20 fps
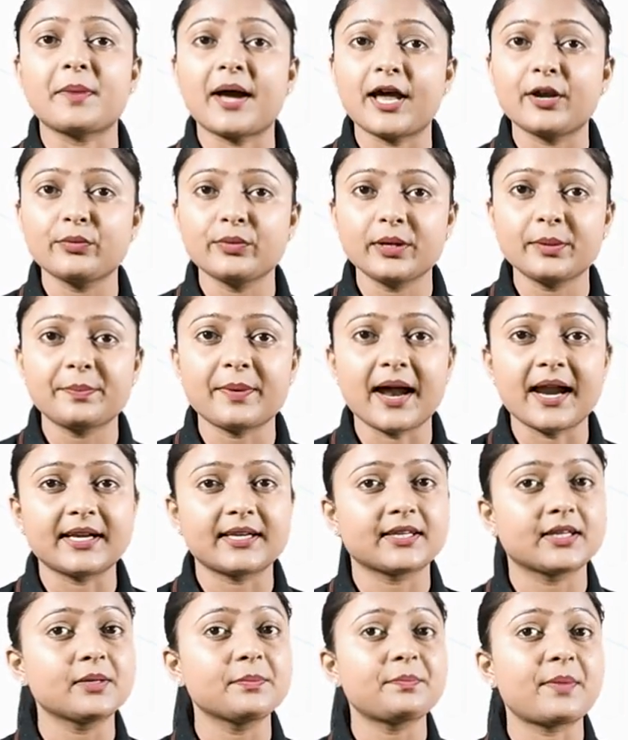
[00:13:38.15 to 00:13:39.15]
manual
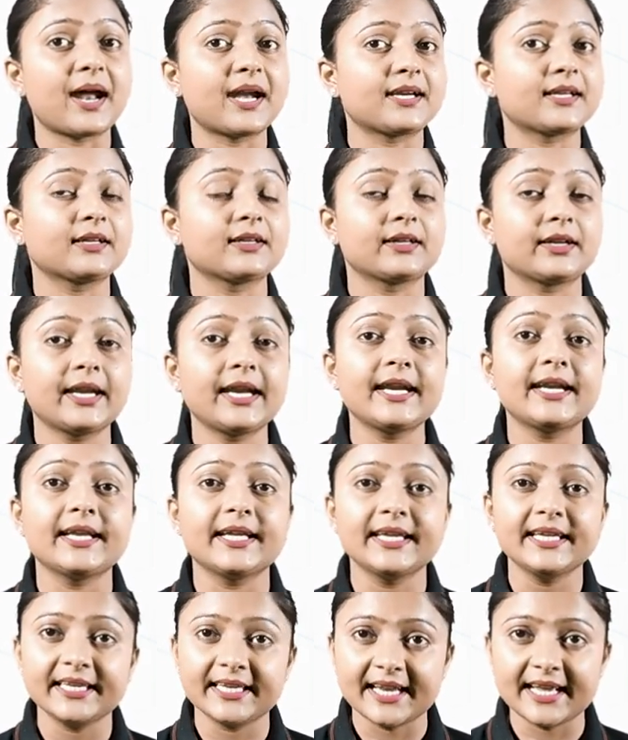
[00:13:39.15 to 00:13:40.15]
pattern
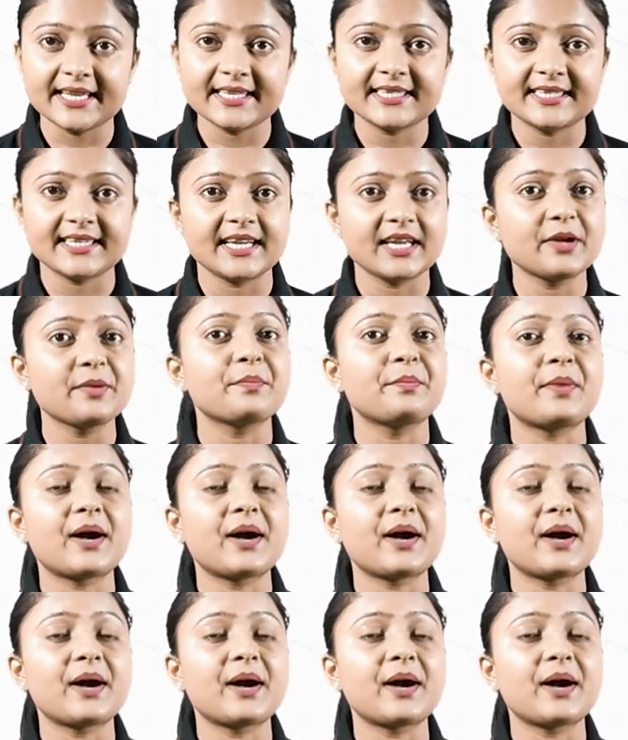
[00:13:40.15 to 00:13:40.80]
grading, nesting,